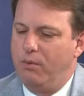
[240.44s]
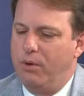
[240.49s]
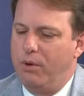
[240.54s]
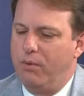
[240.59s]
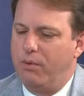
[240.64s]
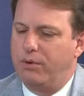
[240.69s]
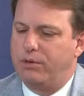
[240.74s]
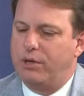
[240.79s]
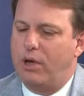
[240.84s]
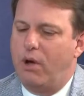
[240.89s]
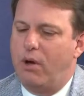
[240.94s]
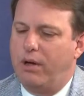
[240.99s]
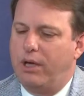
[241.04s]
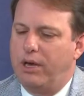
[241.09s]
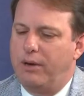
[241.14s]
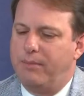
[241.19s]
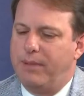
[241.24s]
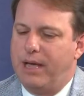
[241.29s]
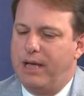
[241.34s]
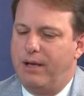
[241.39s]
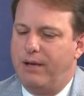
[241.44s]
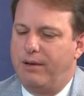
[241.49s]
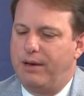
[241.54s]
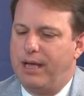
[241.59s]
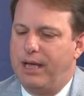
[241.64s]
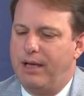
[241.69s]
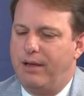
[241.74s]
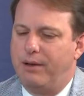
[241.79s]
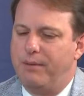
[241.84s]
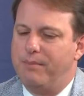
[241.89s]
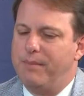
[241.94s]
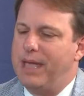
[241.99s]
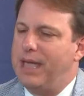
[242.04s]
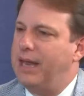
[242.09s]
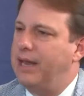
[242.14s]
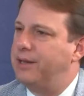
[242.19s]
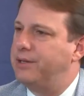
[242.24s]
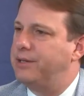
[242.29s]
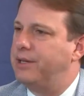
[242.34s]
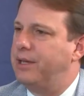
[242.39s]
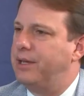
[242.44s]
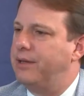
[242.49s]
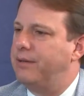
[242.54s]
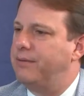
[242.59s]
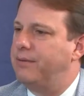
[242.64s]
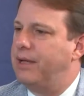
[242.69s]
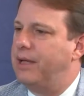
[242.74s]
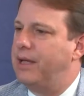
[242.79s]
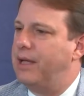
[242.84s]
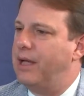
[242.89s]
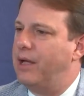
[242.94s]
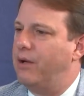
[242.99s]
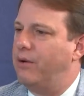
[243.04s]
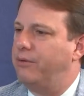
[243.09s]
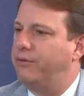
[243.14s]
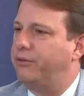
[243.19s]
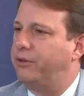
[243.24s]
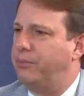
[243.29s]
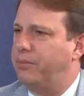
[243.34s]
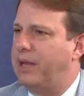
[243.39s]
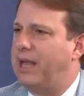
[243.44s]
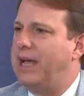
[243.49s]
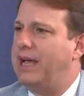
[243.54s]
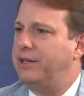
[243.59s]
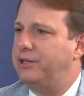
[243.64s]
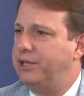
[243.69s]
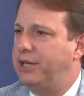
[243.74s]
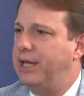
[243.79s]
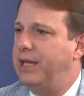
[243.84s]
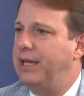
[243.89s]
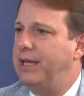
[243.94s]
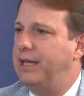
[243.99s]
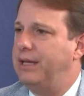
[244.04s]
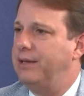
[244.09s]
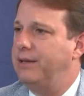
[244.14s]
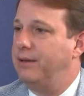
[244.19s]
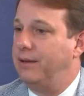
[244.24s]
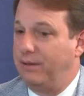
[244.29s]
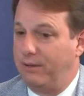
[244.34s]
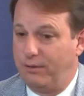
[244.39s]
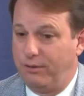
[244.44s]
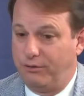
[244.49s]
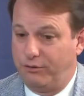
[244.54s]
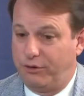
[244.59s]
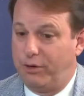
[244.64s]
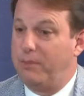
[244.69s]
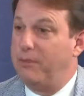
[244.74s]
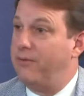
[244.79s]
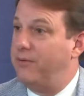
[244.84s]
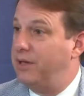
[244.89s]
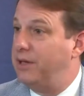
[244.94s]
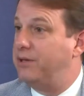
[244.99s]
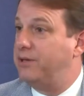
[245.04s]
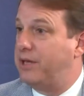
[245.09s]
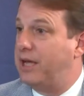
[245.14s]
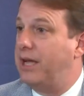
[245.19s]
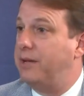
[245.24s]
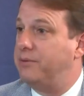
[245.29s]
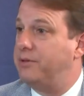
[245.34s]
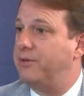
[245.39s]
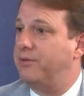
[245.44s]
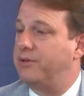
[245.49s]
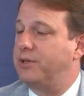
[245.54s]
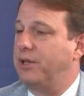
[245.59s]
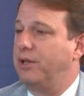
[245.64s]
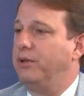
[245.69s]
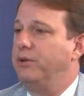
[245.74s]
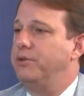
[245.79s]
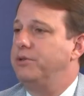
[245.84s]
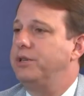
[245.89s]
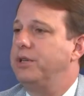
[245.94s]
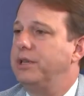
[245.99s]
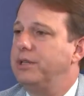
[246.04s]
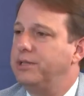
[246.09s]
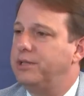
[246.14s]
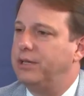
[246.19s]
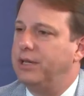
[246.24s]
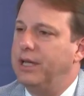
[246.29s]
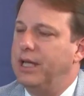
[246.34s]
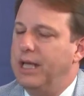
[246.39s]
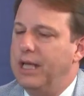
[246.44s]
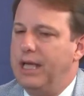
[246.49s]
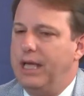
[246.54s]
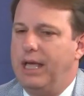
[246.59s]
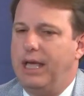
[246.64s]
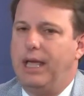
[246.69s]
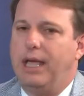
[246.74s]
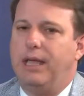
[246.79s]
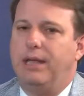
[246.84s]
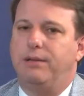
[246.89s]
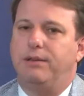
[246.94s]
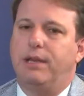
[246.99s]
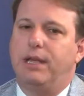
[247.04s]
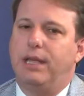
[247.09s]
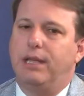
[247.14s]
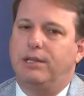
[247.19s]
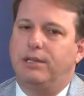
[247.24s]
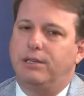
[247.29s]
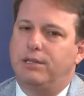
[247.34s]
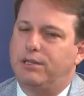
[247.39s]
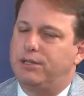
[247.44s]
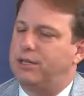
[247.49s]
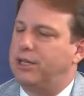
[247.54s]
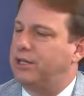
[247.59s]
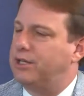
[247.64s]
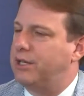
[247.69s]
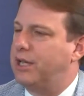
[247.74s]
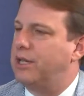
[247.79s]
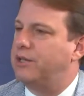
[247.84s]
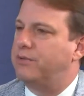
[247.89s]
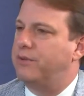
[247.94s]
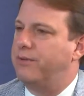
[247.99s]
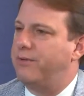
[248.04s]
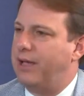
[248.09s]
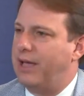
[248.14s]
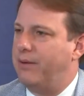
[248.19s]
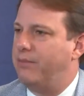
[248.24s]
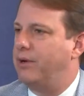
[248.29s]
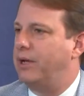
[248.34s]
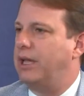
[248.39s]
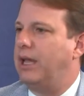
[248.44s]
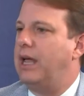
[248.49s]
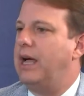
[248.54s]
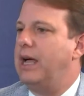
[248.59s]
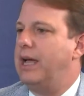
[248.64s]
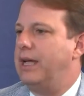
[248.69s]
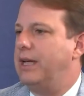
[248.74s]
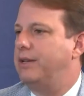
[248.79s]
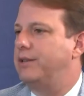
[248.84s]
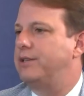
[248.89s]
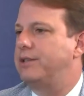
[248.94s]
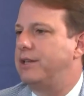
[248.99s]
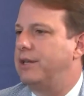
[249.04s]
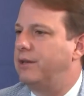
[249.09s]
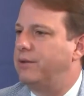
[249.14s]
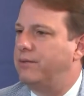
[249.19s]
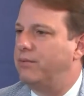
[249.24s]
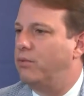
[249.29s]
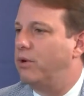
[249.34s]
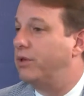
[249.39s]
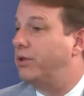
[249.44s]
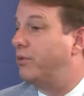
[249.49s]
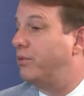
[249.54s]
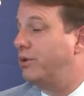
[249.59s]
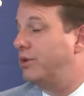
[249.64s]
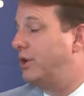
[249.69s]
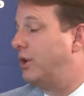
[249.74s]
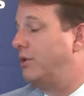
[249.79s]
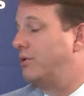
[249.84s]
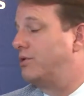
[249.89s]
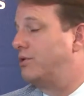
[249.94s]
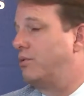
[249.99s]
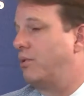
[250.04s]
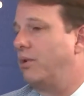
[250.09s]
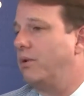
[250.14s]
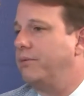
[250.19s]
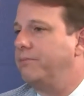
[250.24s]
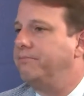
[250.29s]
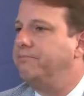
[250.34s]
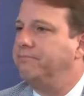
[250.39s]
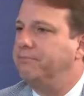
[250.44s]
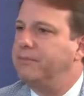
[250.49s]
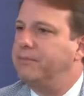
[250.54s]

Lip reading: We were talking about how to manage the health supply chain, some of these types of solutions, and success we've had with clients and what the results were.